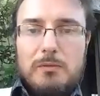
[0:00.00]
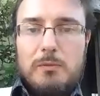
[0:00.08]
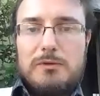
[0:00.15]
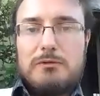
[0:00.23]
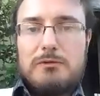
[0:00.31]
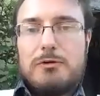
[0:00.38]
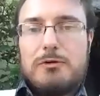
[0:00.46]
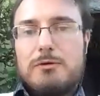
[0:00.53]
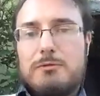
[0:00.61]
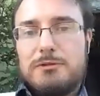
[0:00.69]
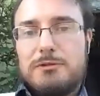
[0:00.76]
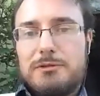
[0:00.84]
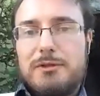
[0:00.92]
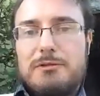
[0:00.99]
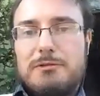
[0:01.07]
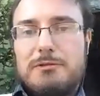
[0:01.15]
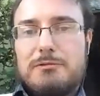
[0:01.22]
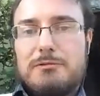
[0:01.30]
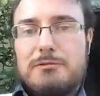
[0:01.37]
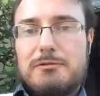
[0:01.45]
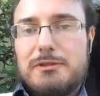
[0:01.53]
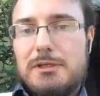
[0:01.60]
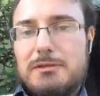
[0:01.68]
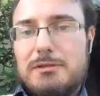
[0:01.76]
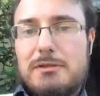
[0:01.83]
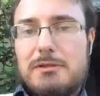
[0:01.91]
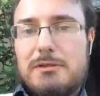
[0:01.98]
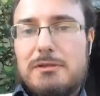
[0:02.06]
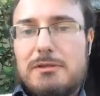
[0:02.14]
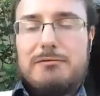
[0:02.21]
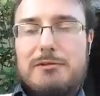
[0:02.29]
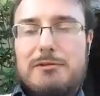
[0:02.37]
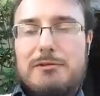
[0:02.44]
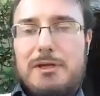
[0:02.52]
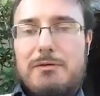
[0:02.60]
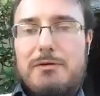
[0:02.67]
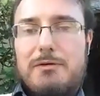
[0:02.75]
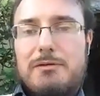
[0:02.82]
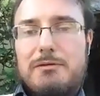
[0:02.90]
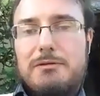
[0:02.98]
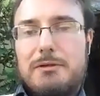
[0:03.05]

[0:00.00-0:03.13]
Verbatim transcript: with drones in strategically significant areas.